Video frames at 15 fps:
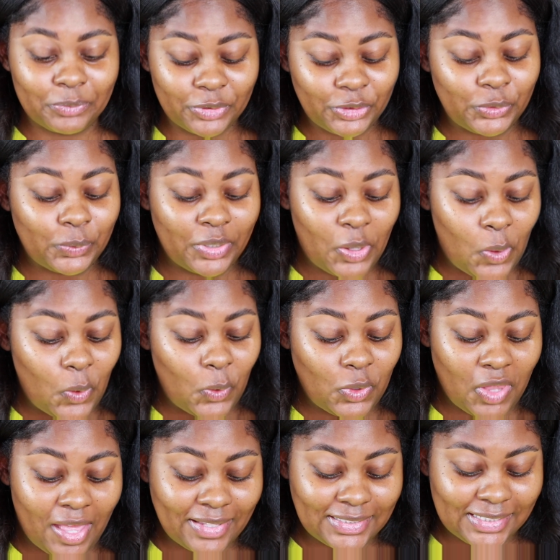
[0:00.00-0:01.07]
We're doing a whole
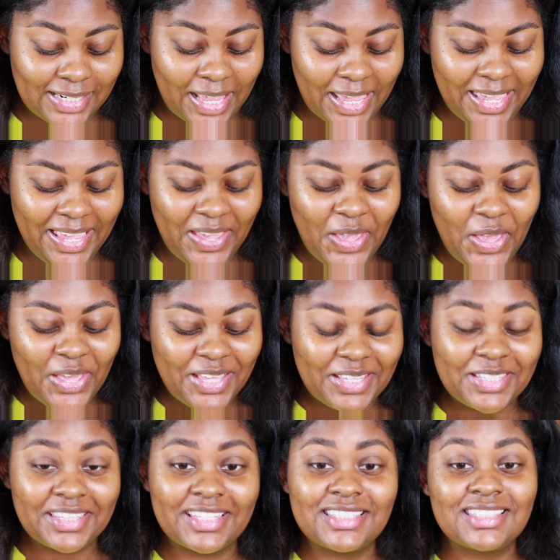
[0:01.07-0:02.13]
lot today.
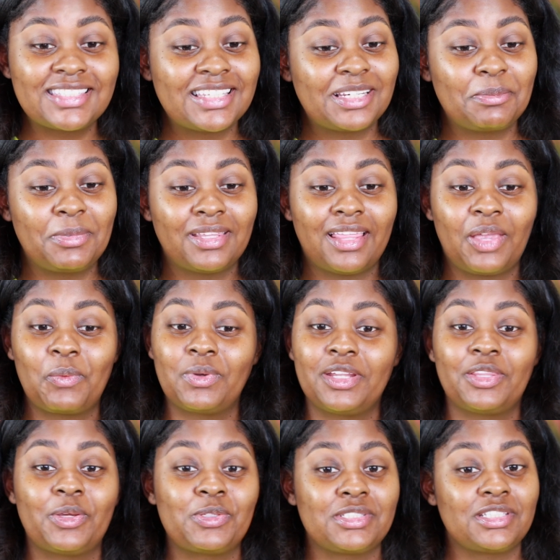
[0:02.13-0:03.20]
This is going to be like one
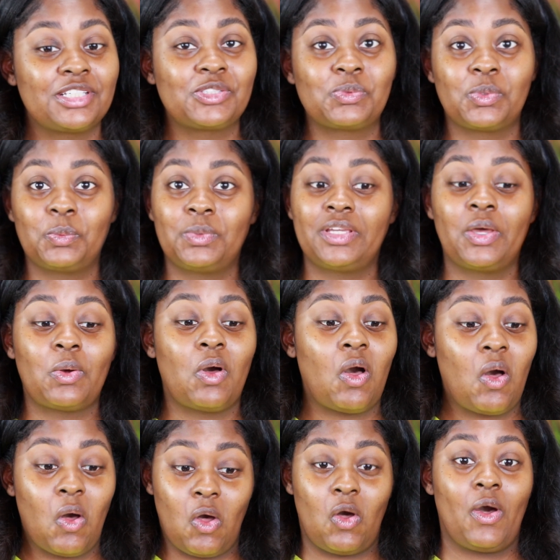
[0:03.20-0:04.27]
of those looks where we go
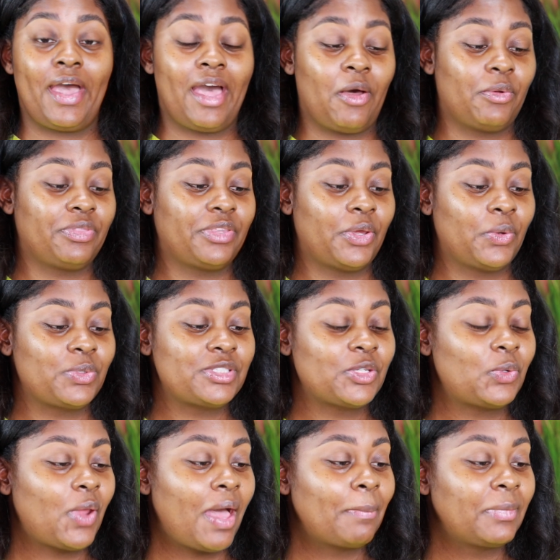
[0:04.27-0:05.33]
all out though. So
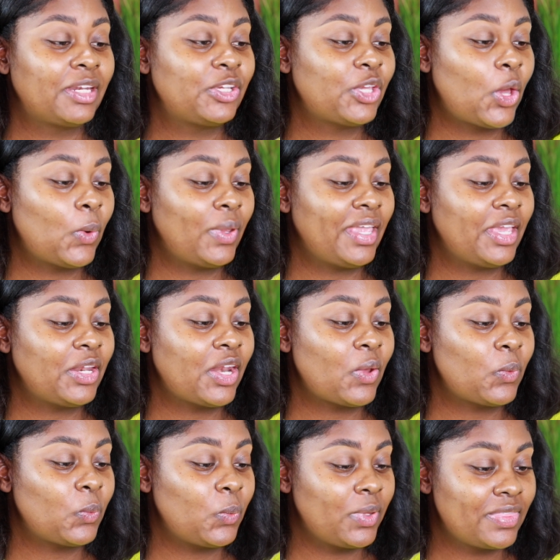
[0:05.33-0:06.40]
now I'm going to go in
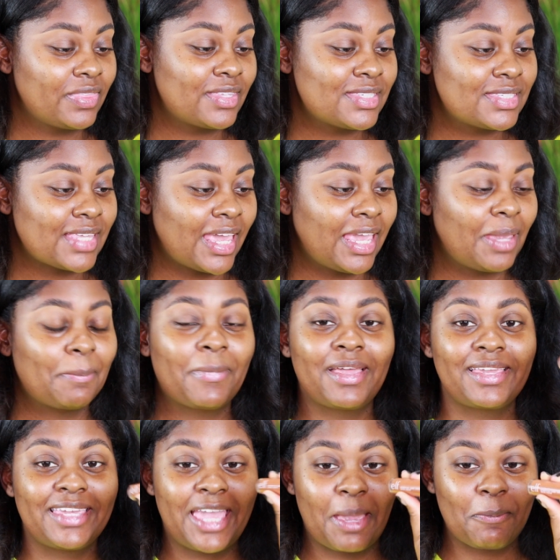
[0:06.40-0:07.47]
with the same
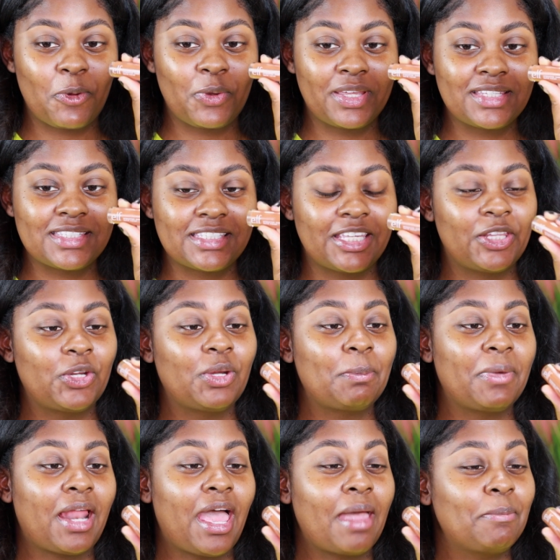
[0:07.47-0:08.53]
camo concealer,
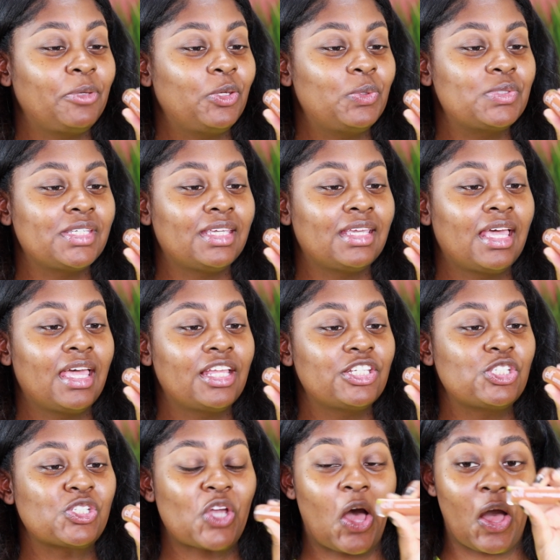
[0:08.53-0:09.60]
but I'm using
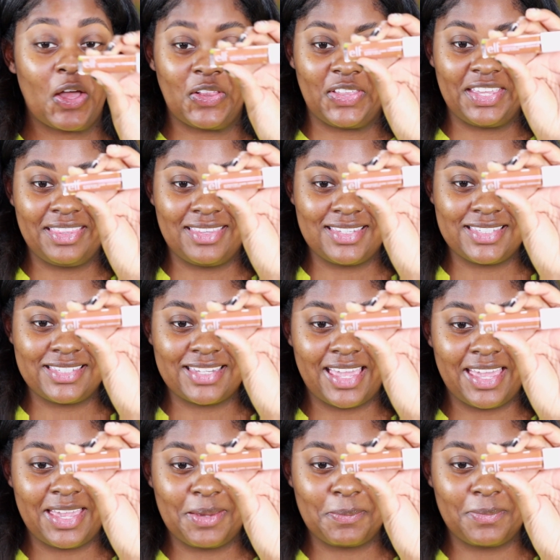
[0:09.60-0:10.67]
chocolate this
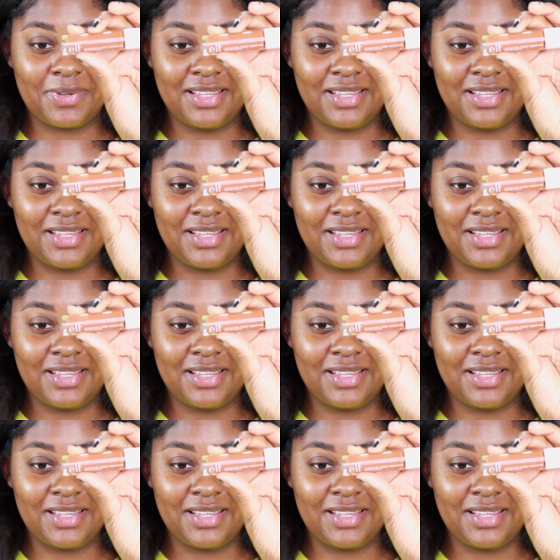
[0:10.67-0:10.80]
time.